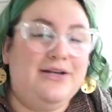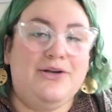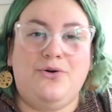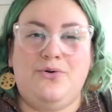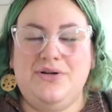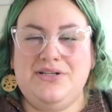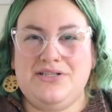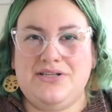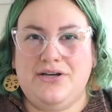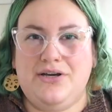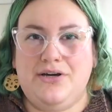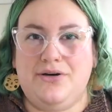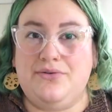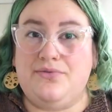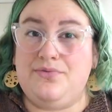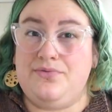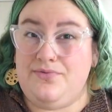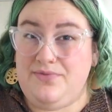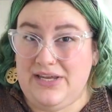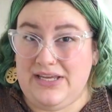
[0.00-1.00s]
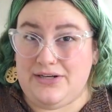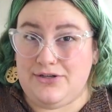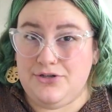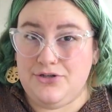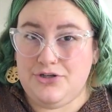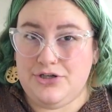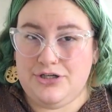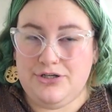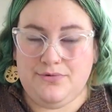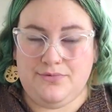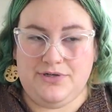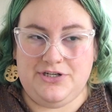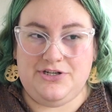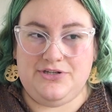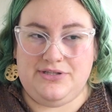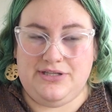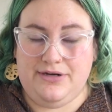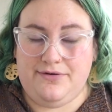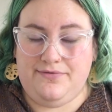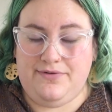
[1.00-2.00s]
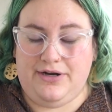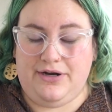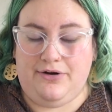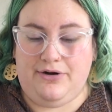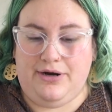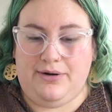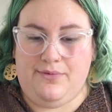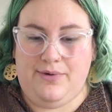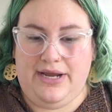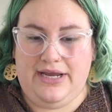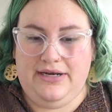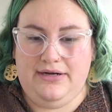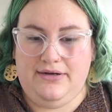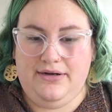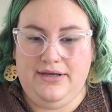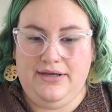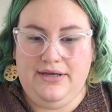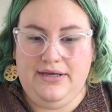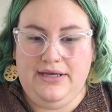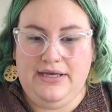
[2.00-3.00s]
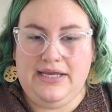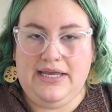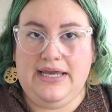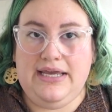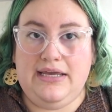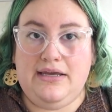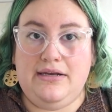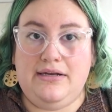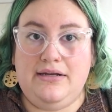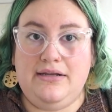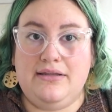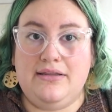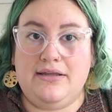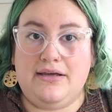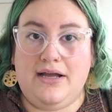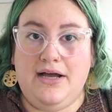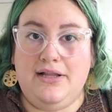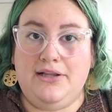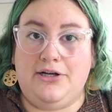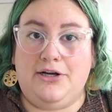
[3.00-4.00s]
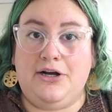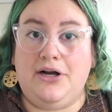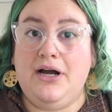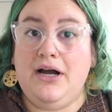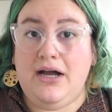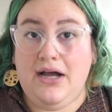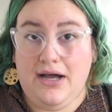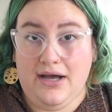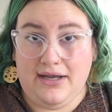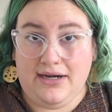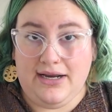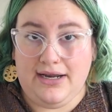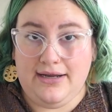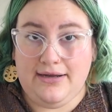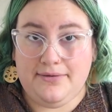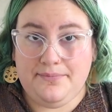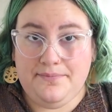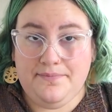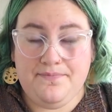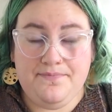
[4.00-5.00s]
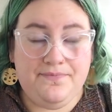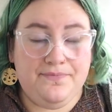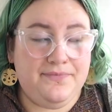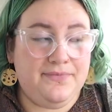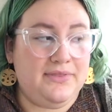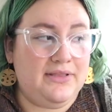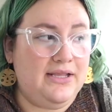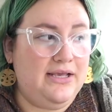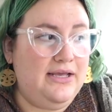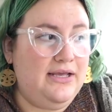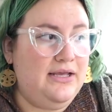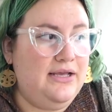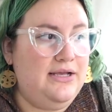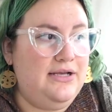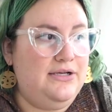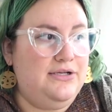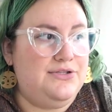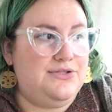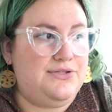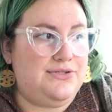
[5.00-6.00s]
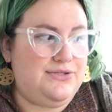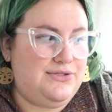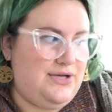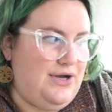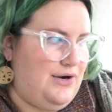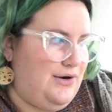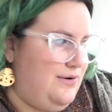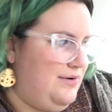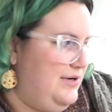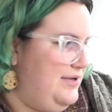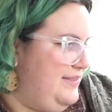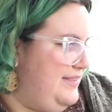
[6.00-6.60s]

Quince and Co. Finch, which is their fingering weight, in the color Honey. So